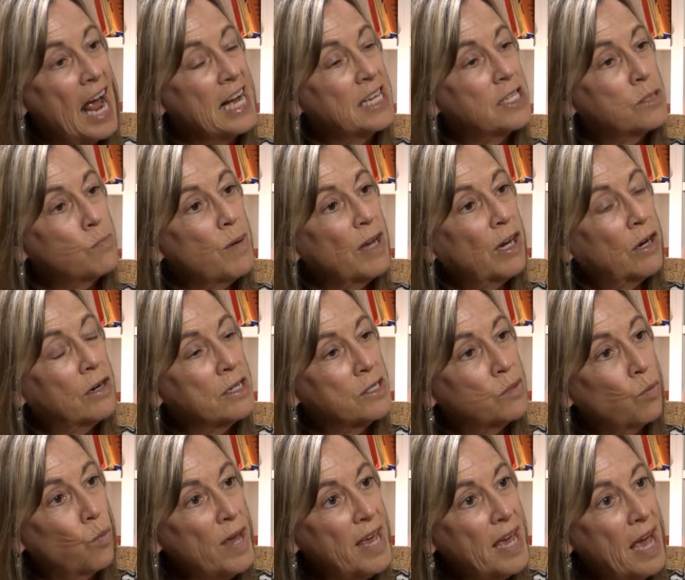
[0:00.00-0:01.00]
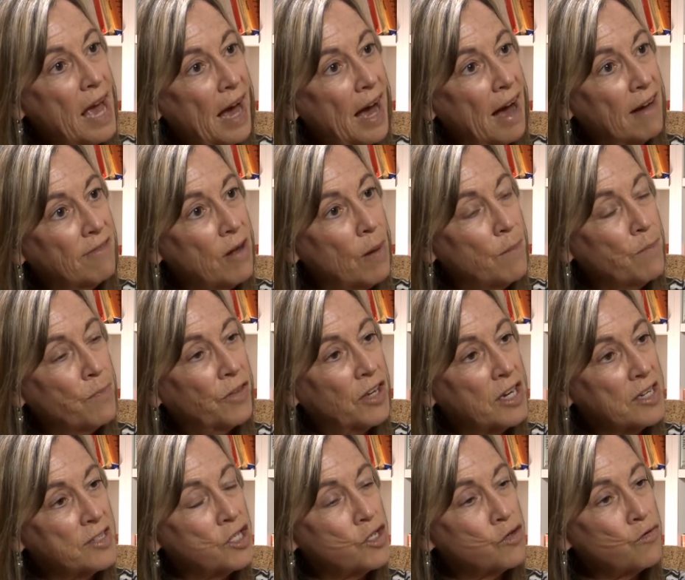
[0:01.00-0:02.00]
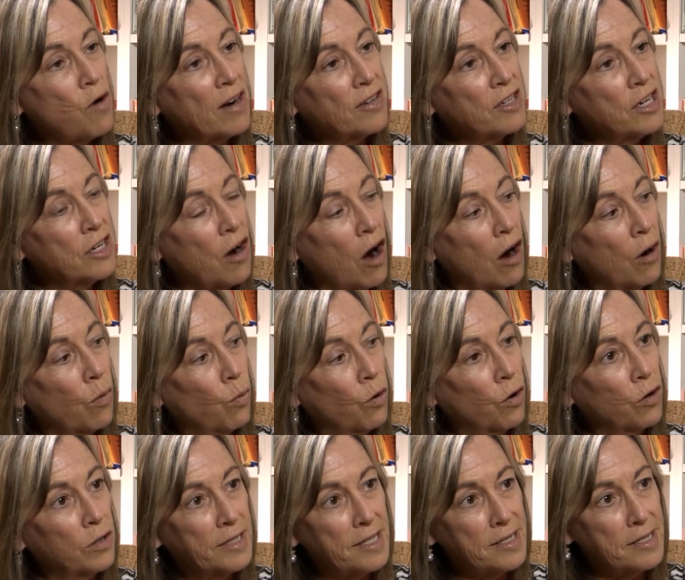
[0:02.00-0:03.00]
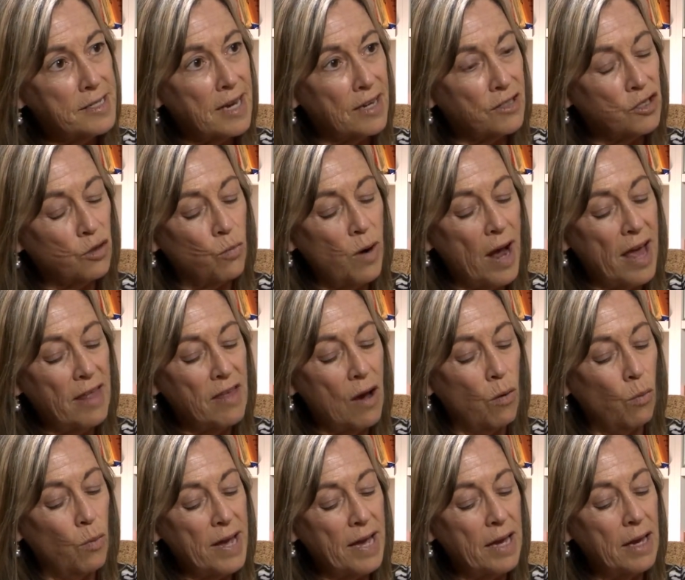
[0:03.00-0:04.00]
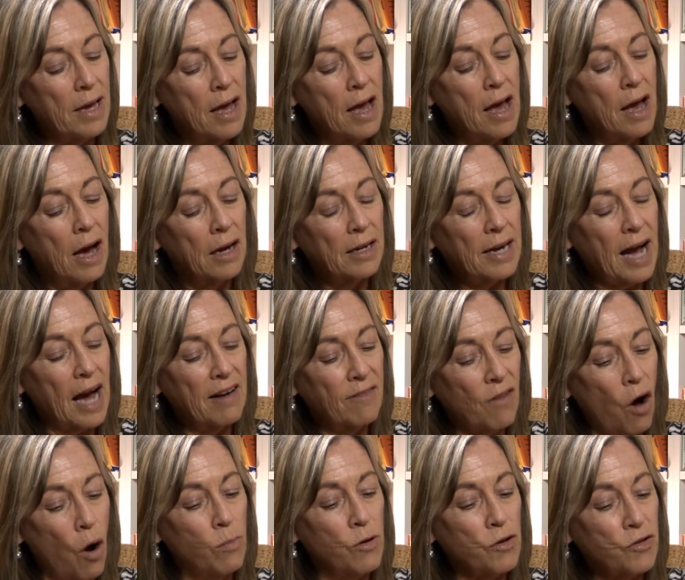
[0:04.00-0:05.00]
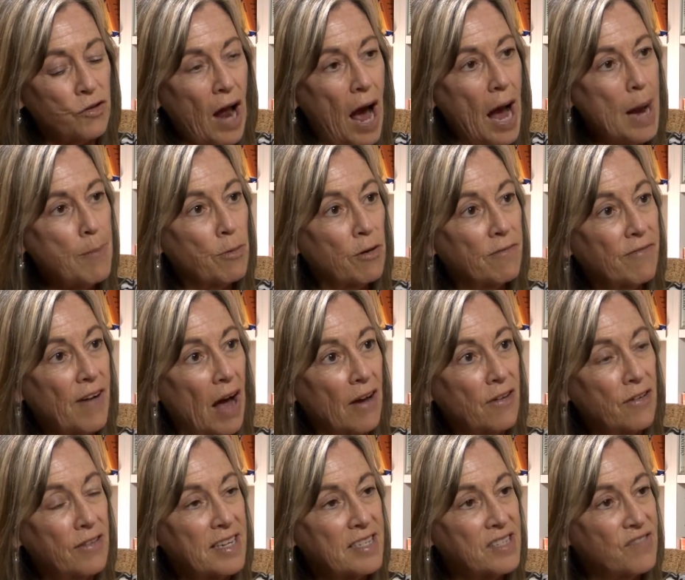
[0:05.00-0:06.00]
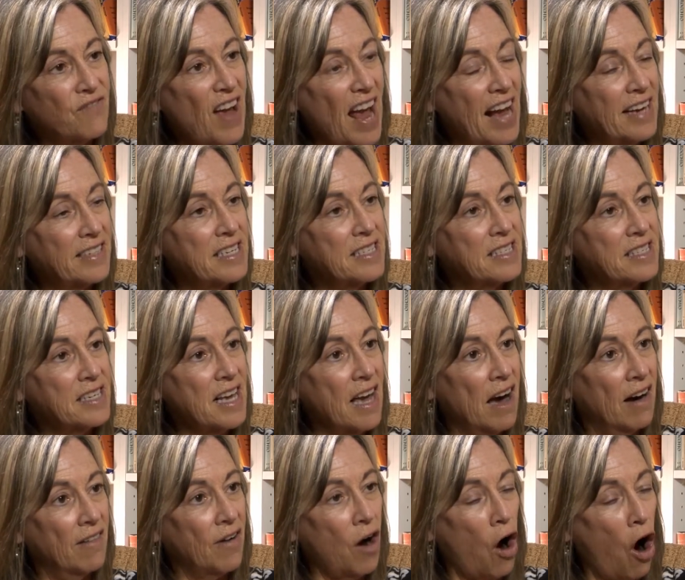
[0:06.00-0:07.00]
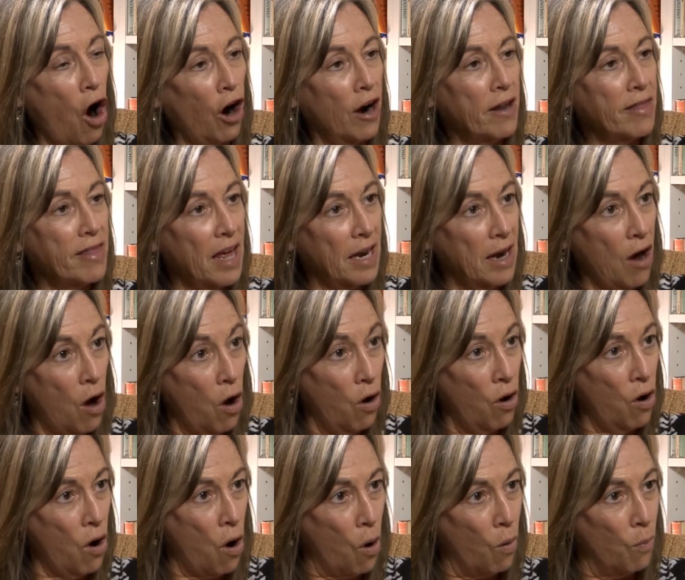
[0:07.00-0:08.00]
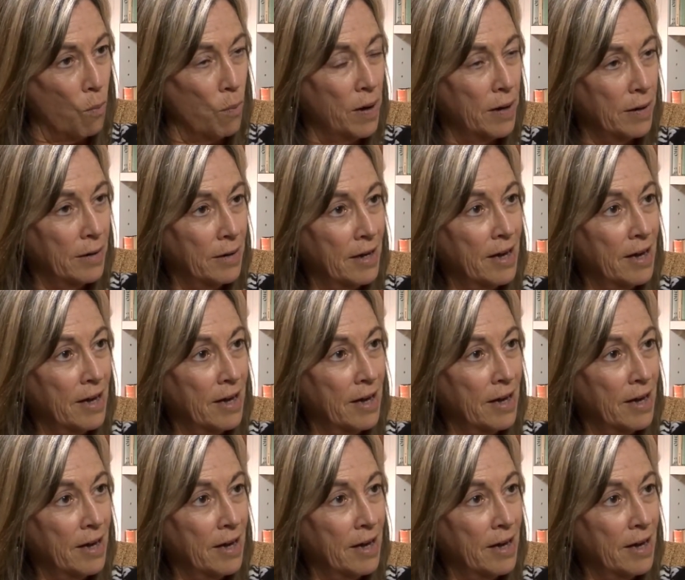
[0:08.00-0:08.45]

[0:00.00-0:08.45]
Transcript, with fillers: it's because we have constructed our world in such a way that we kind of almost hypervalue this fantasy of a hearth and a home